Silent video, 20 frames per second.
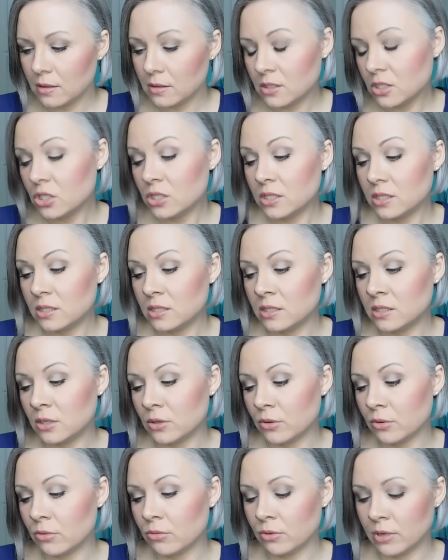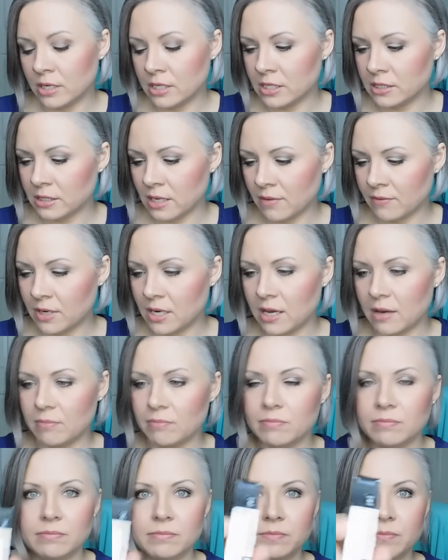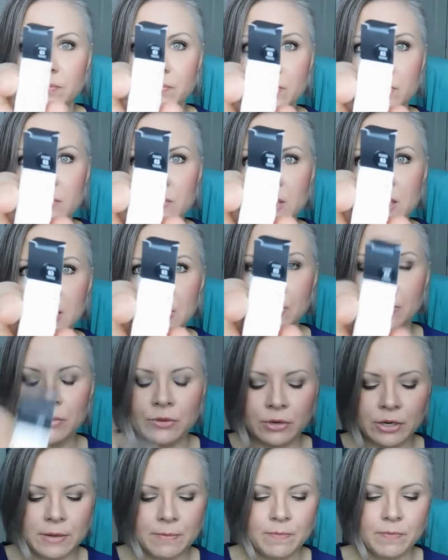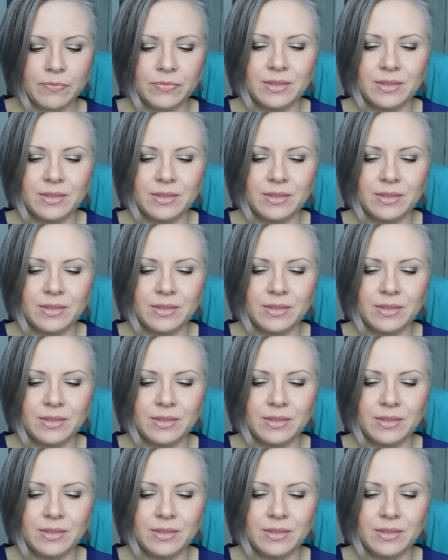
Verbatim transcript: just zero three doesn't have a name. Zero three.